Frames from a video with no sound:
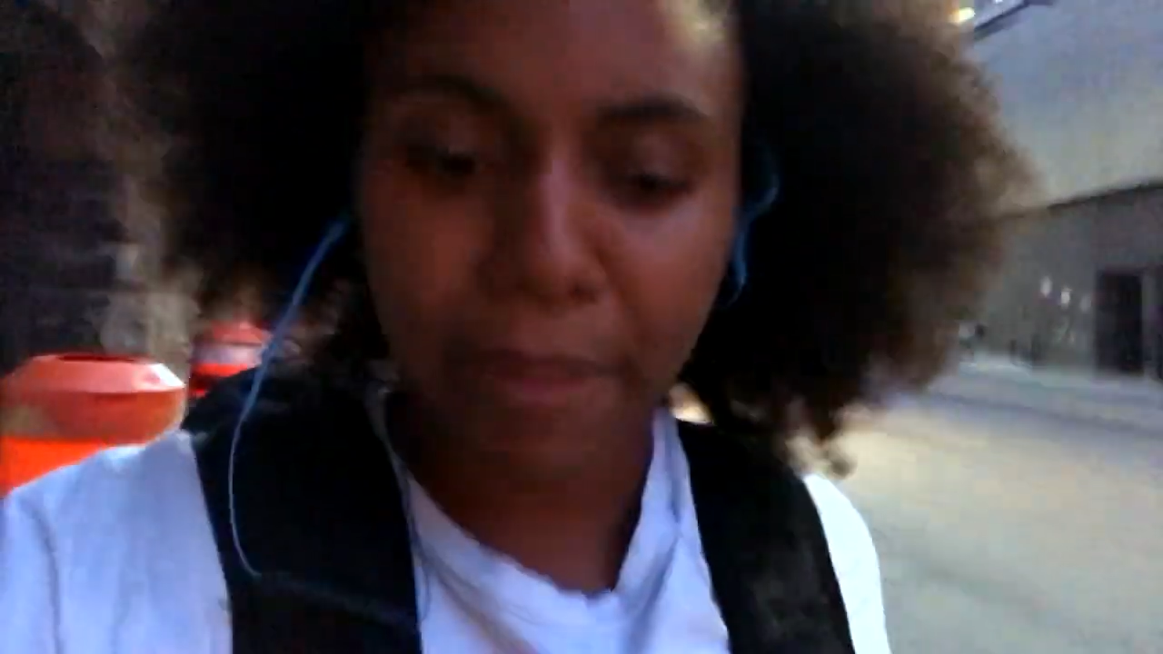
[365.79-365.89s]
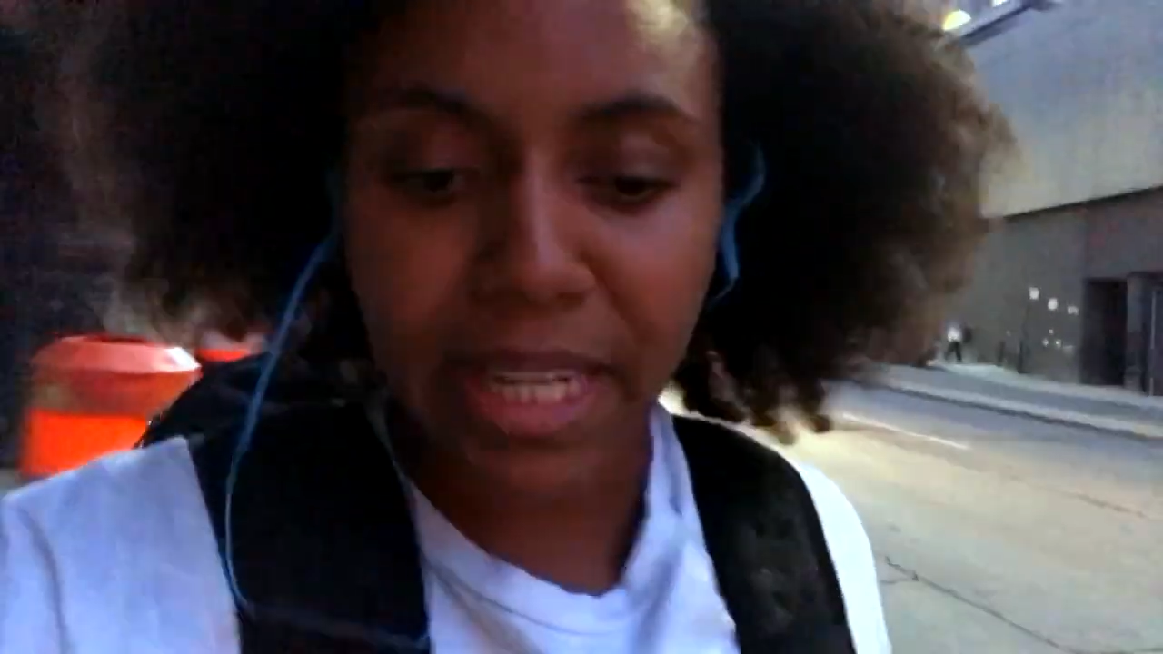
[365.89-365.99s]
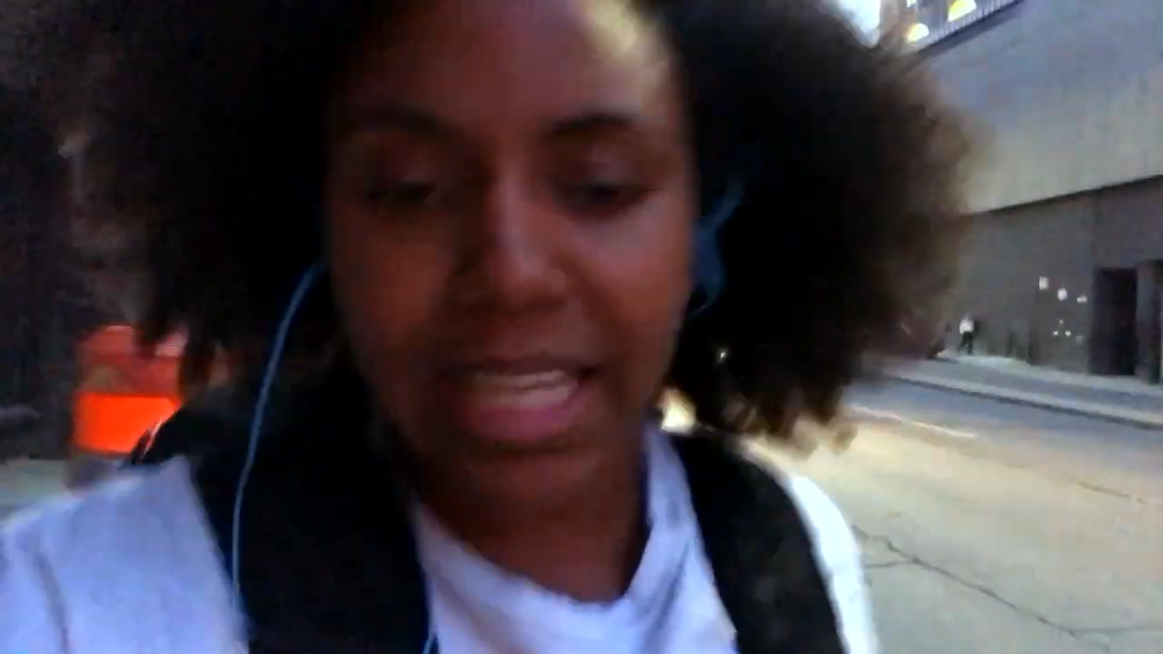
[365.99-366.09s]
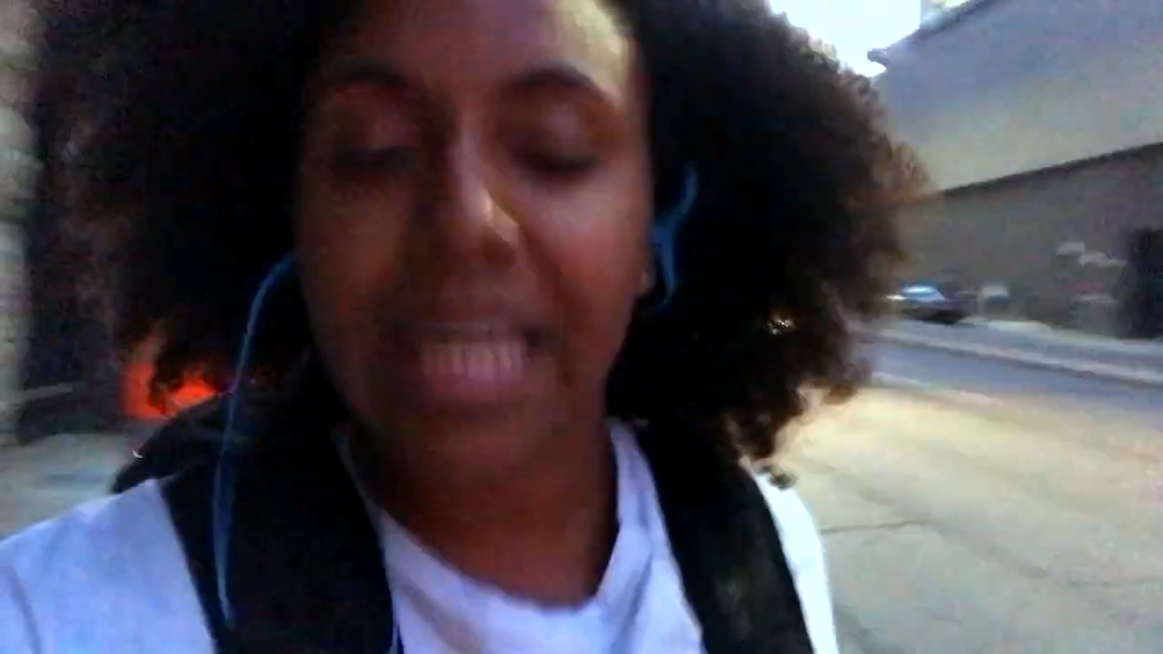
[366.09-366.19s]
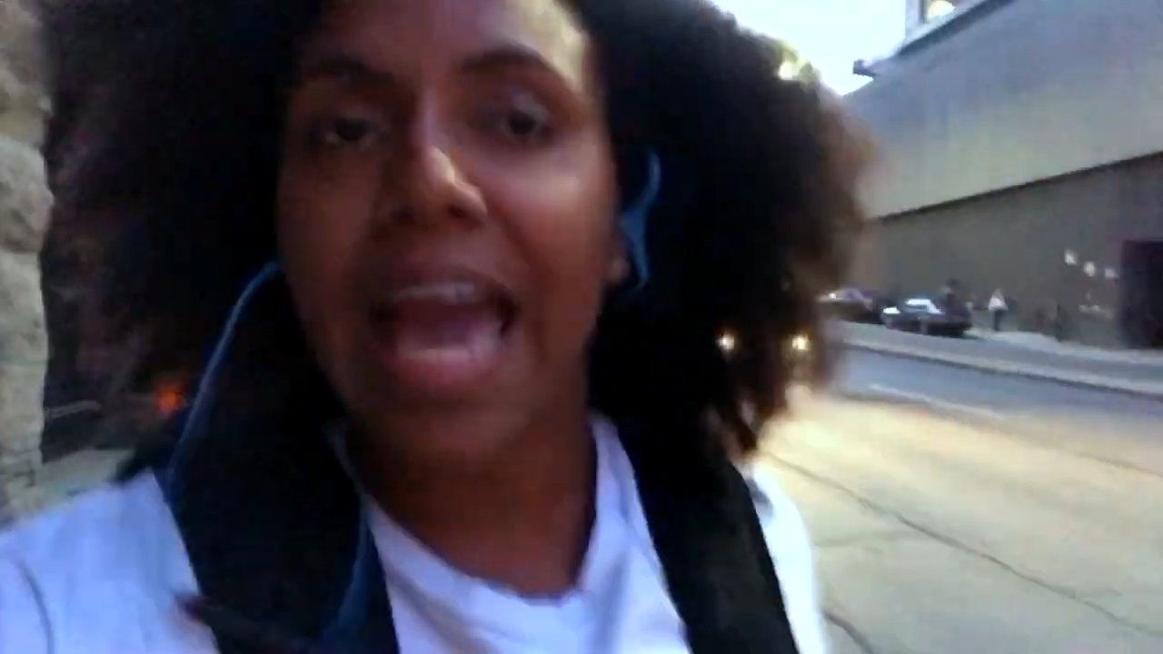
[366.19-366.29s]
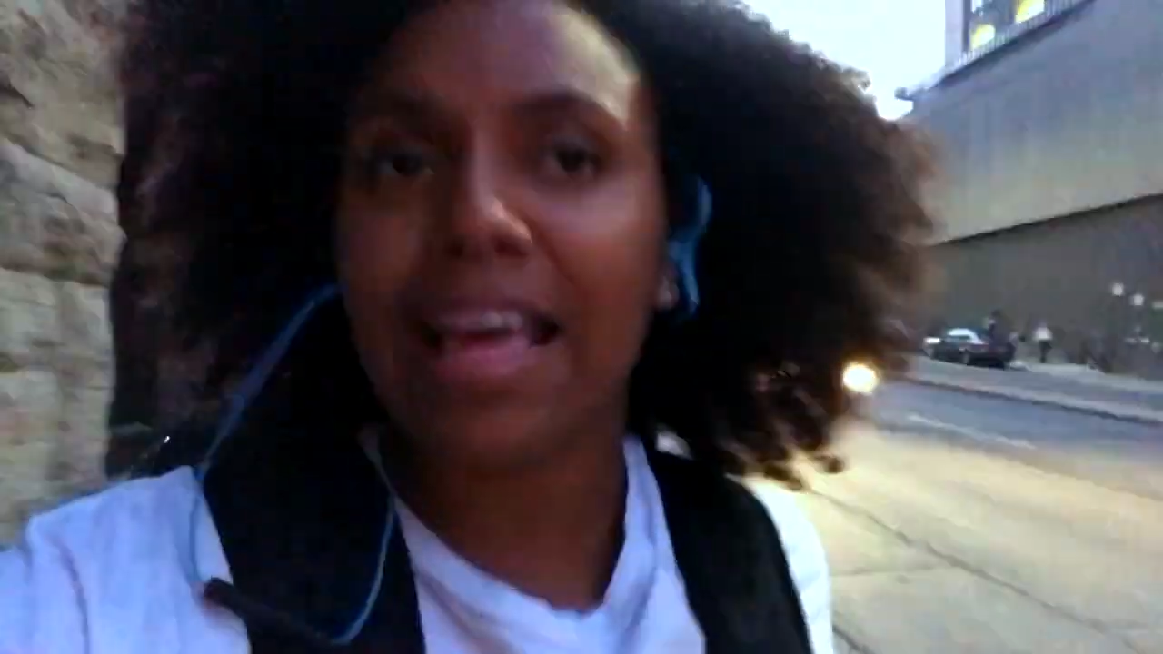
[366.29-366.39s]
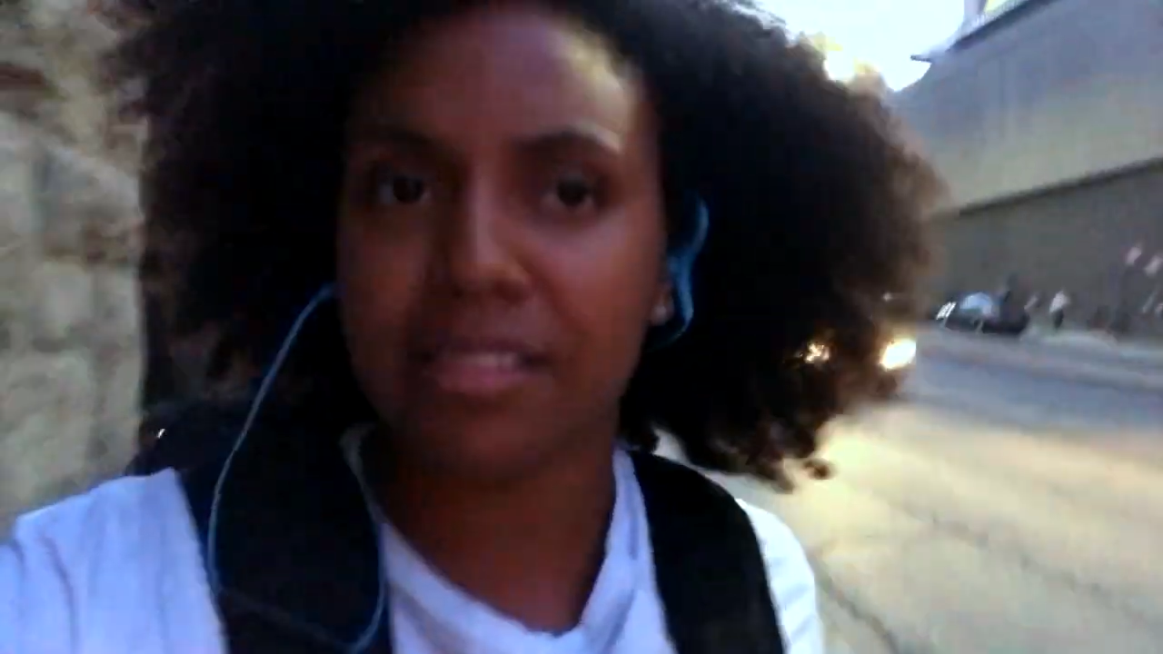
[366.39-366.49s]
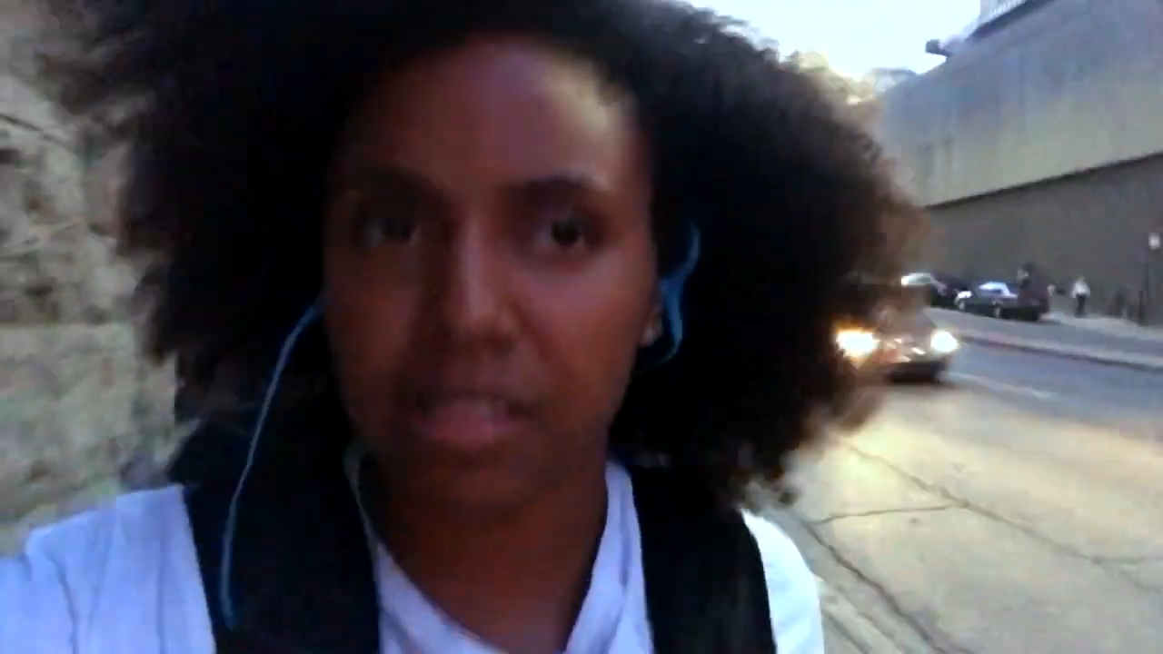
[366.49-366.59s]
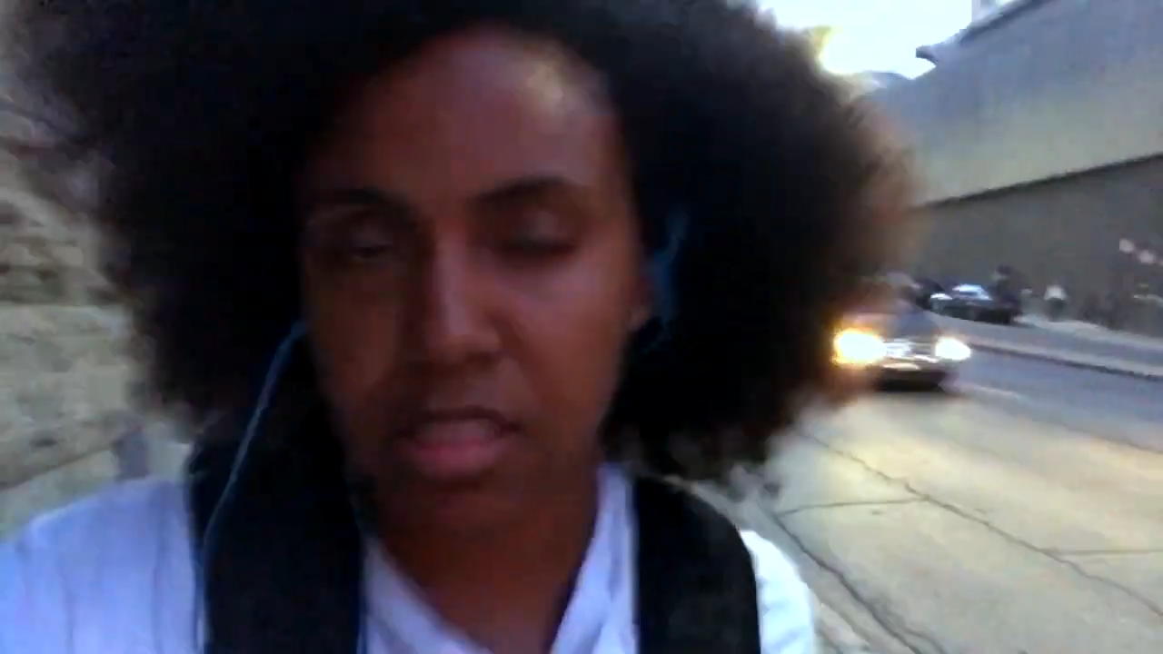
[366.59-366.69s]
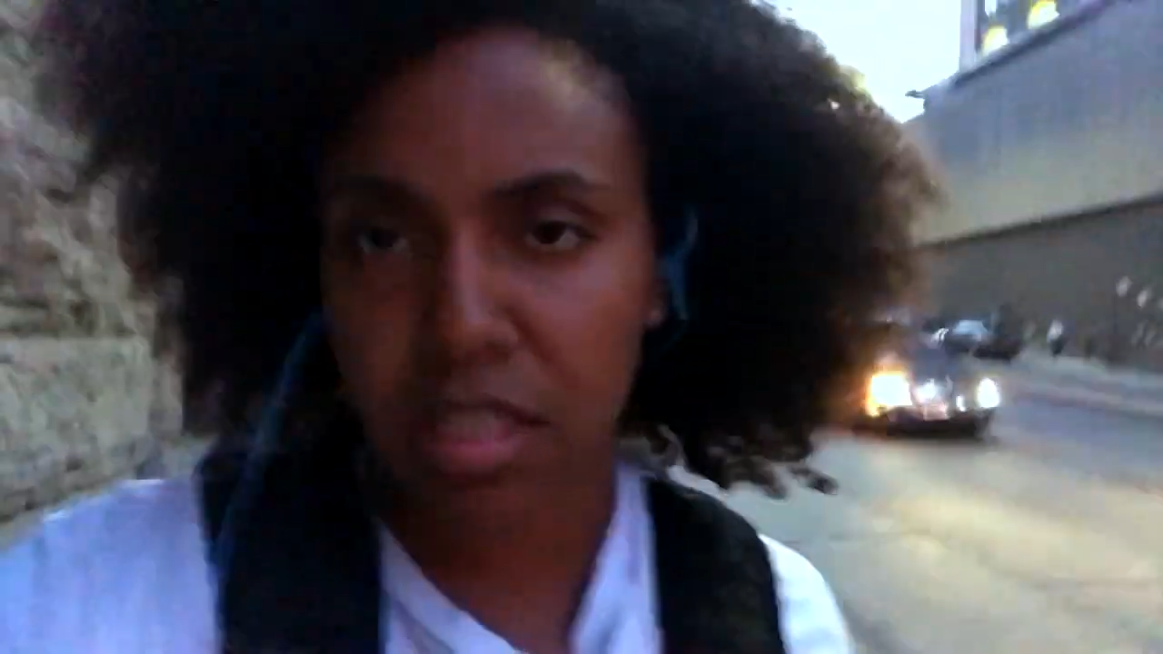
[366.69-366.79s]
but he
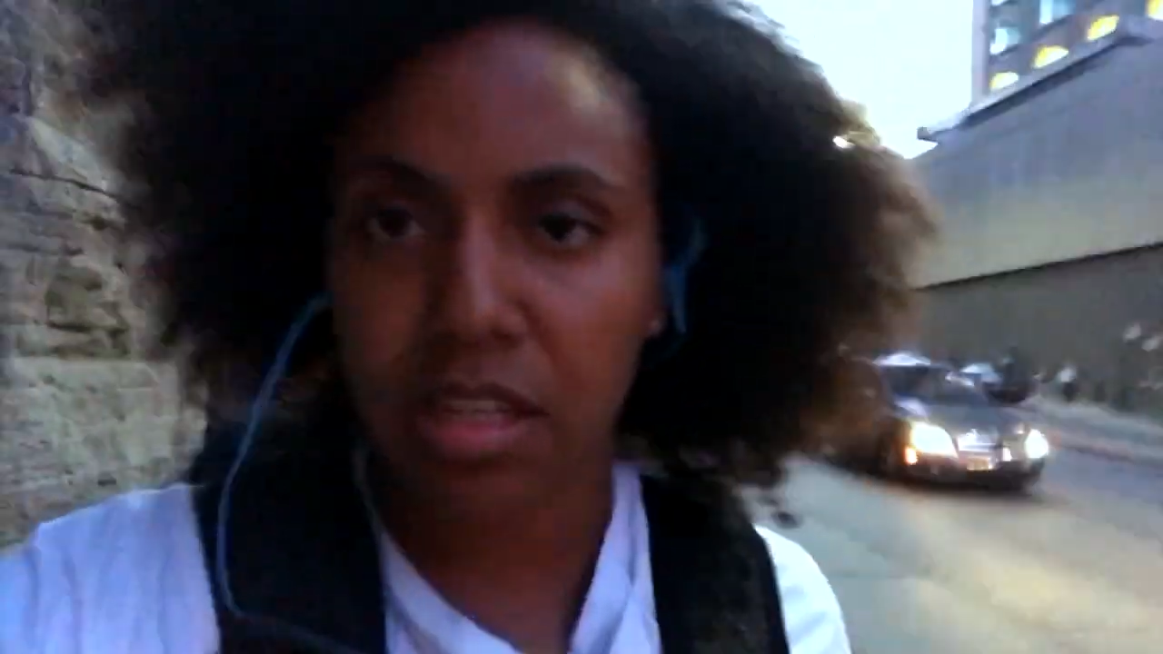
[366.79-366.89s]
hasn't